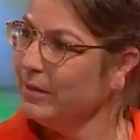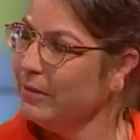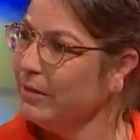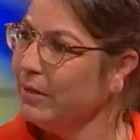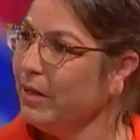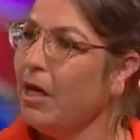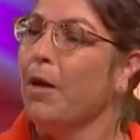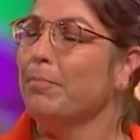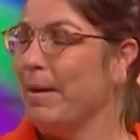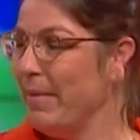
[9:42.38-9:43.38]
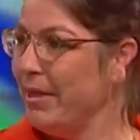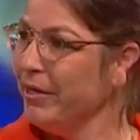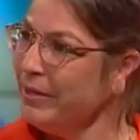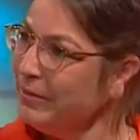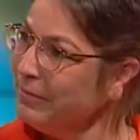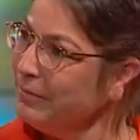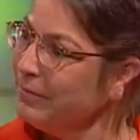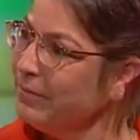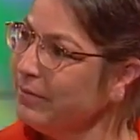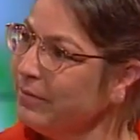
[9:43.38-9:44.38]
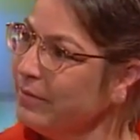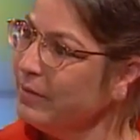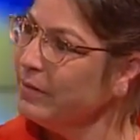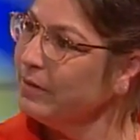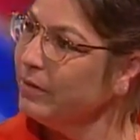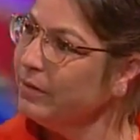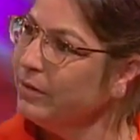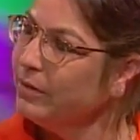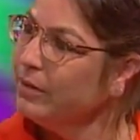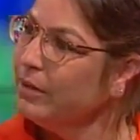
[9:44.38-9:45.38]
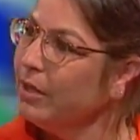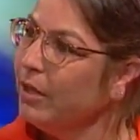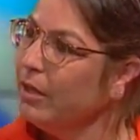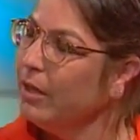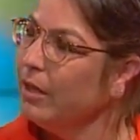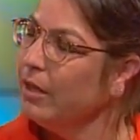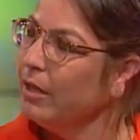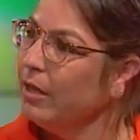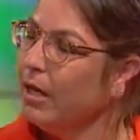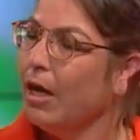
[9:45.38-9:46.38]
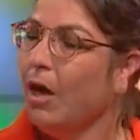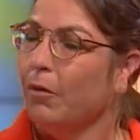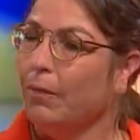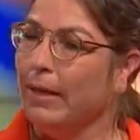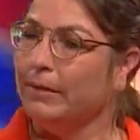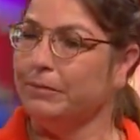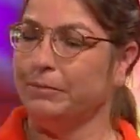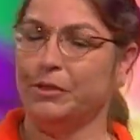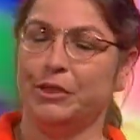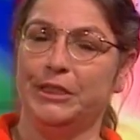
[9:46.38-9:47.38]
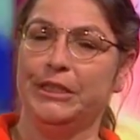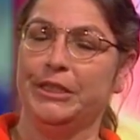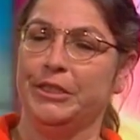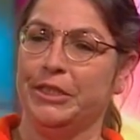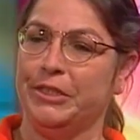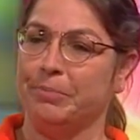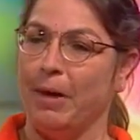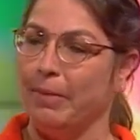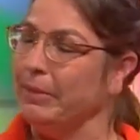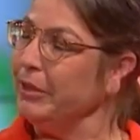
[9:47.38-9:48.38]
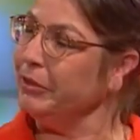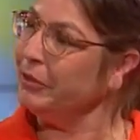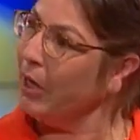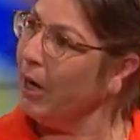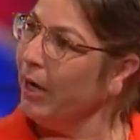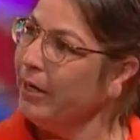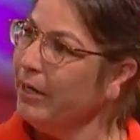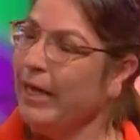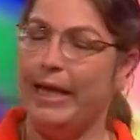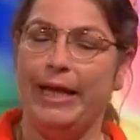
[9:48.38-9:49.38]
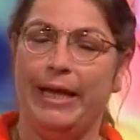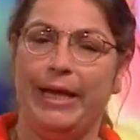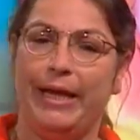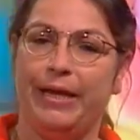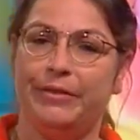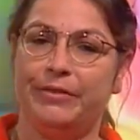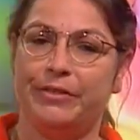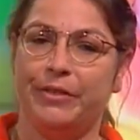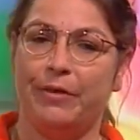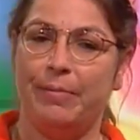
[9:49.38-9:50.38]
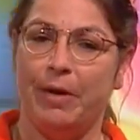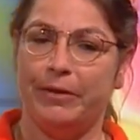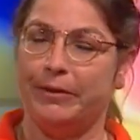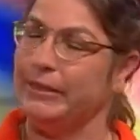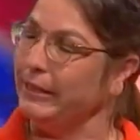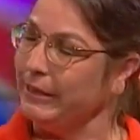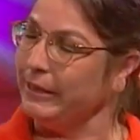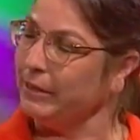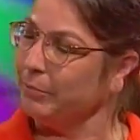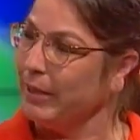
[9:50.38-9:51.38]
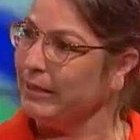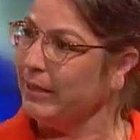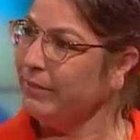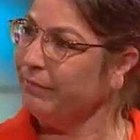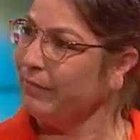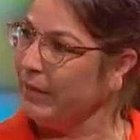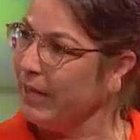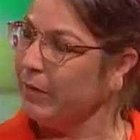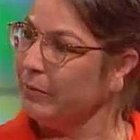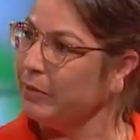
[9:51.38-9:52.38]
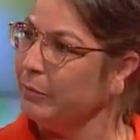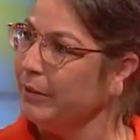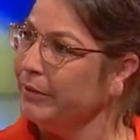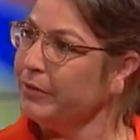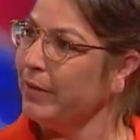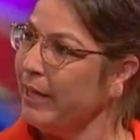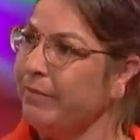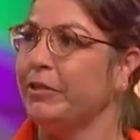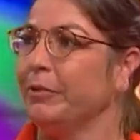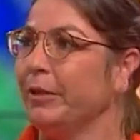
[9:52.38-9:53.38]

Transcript: playing for? My mother. And you, you, you decided to come for what reason? Your mom well, decided not to. She had just bought me a new car. Uh-huh. And so I bought her a ticket as a present and found out it was a winner, so I gave it to her.